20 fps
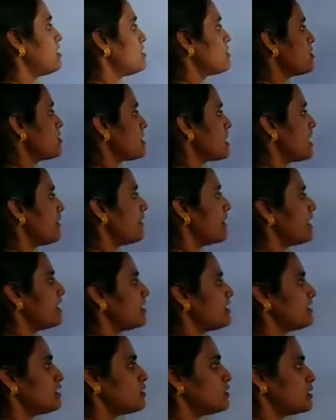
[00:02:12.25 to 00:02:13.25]
So 7
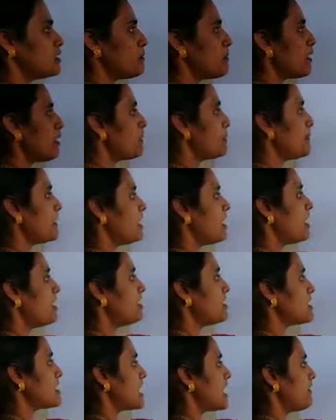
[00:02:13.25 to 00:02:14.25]
landu one borrow panna,
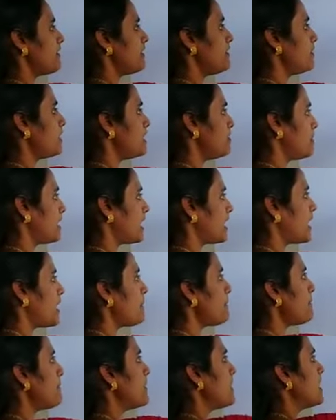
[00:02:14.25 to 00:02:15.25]
the 7 will
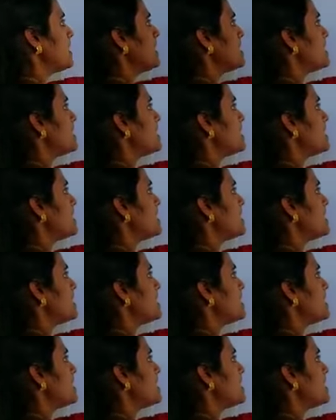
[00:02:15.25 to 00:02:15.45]
become